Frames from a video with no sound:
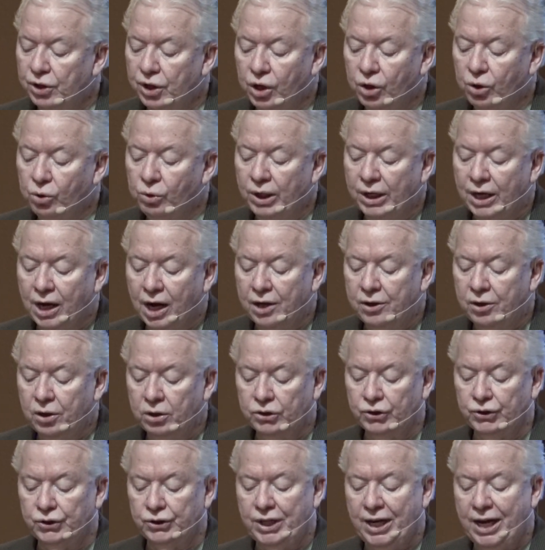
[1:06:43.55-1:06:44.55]
know and
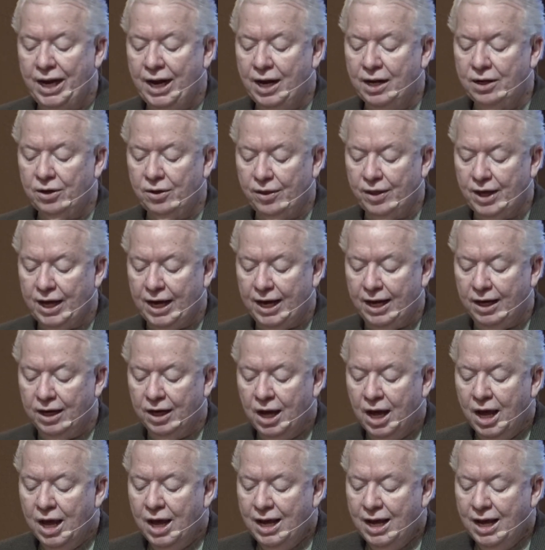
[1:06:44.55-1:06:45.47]
understand that